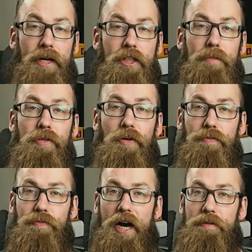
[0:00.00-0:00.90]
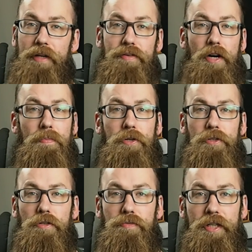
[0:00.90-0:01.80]
bell to be notified whenever I
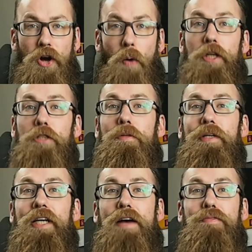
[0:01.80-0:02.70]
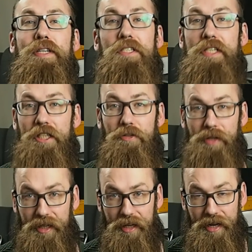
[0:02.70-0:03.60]
upload a new video, which will be every single
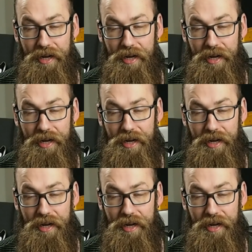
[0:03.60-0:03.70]
week.